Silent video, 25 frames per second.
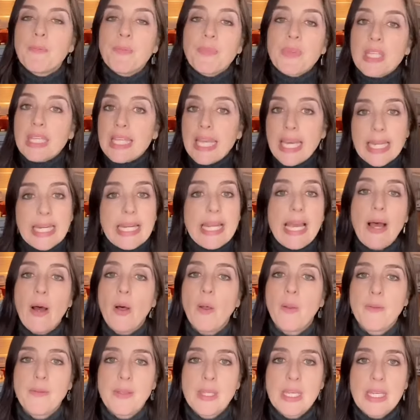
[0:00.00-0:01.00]
get
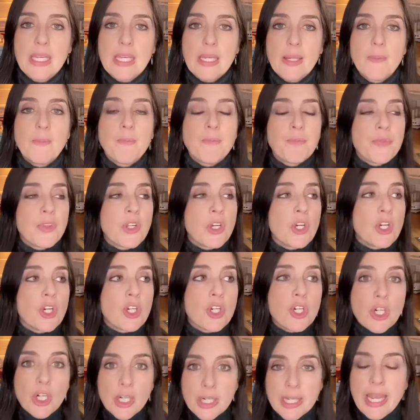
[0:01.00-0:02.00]
healthy,
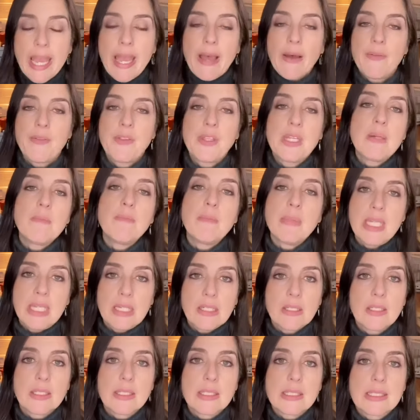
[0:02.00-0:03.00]
cook healthy
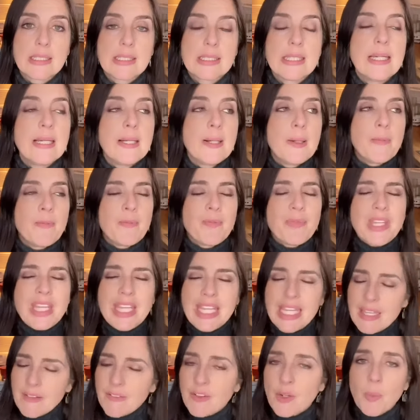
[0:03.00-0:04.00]
meals,
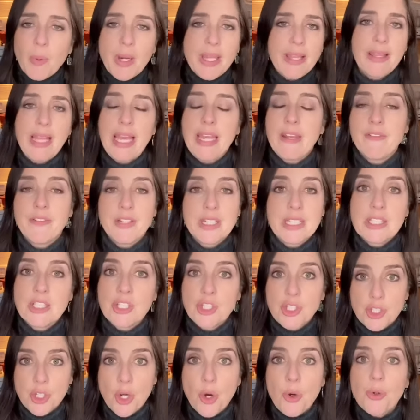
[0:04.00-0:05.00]
even when life is
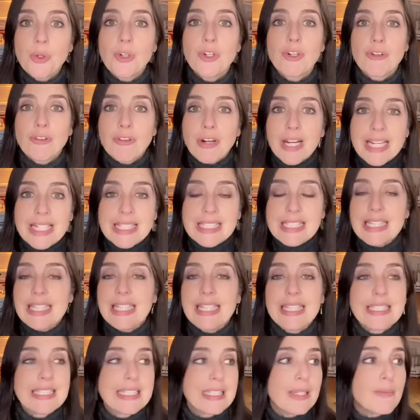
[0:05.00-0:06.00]
so crazy?
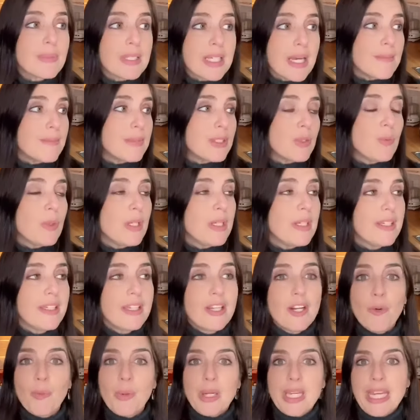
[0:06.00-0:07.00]
And sometimes we
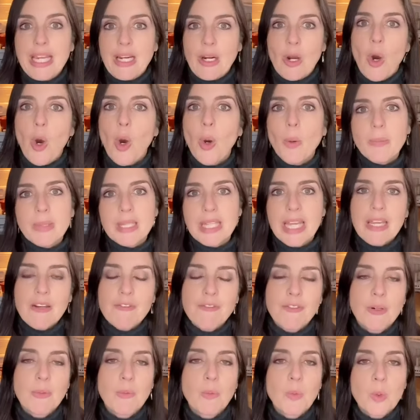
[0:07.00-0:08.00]
get home late
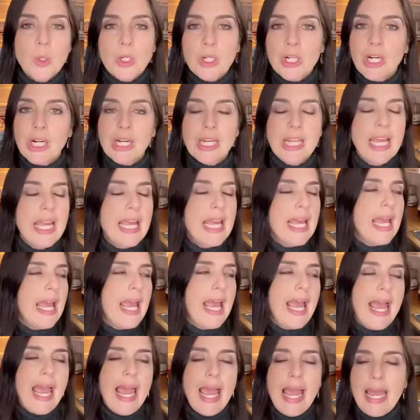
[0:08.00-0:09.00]
from work
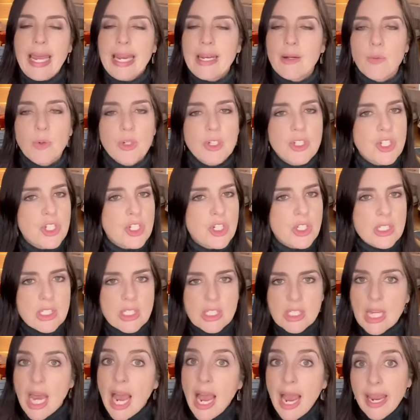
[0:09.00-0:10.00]
and we're just
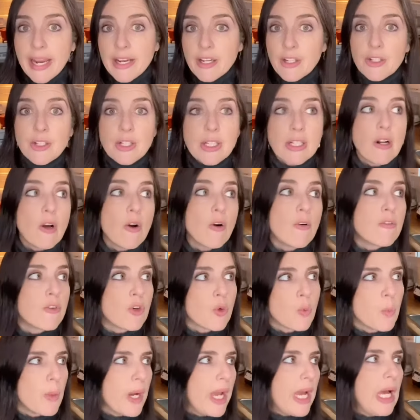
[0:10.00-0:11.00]
tired and
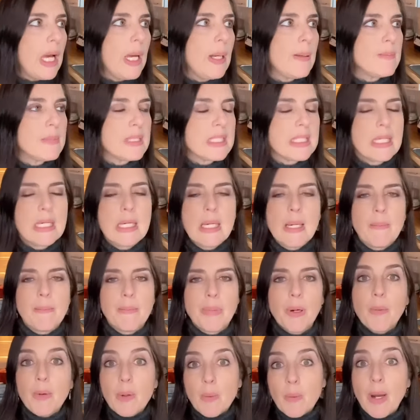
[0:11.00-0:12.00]
overwhelmed,
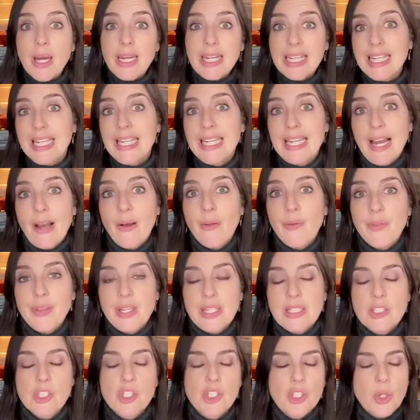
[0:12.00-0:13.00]
but we want to eat
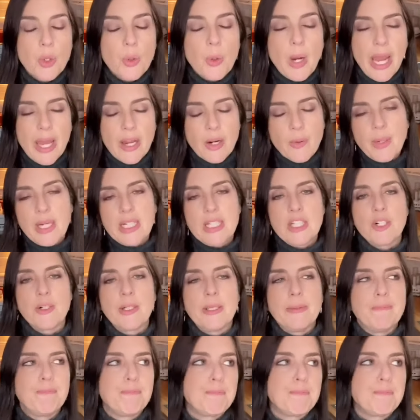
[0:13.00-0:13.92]
healthy. So how do I do it?